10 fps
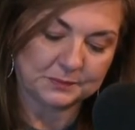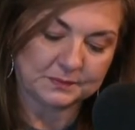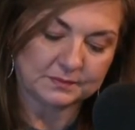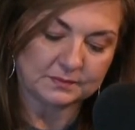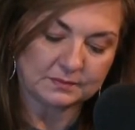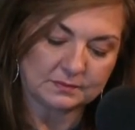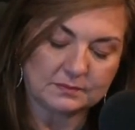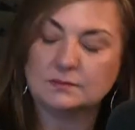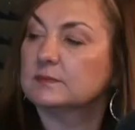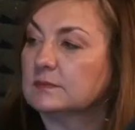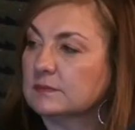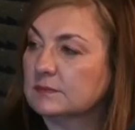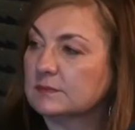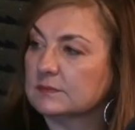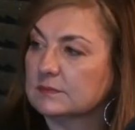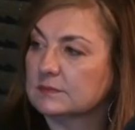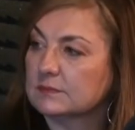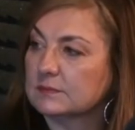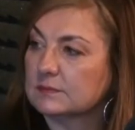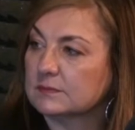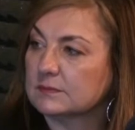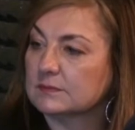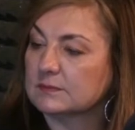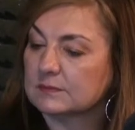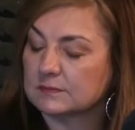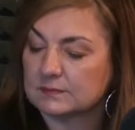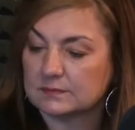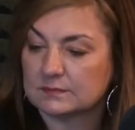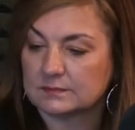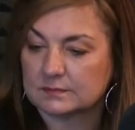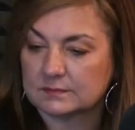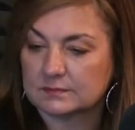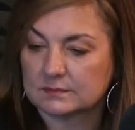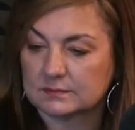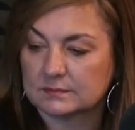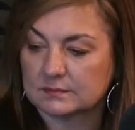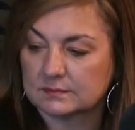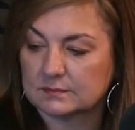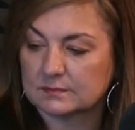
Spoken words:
[no speech]